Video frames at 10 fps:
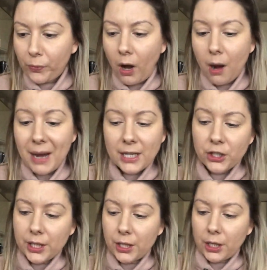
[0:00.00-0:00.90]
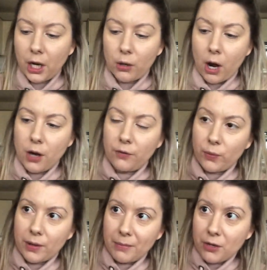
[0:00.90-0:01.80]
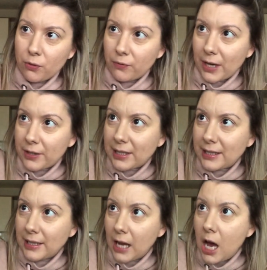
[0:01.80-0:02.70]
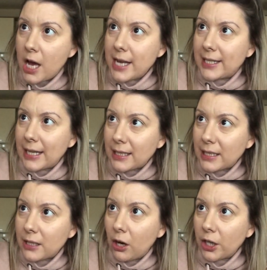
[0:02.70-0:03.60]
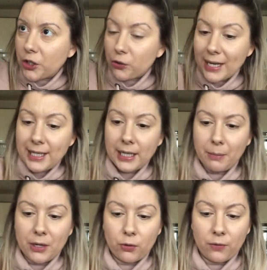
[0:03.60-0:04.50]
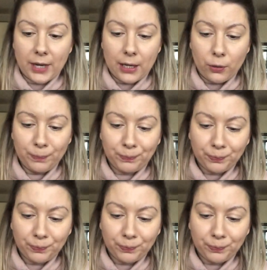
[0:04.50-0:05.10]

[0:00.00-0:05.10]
I'm actually going to go over with Mineral Veil. This is the Tinted Hydrating Mineral Veil,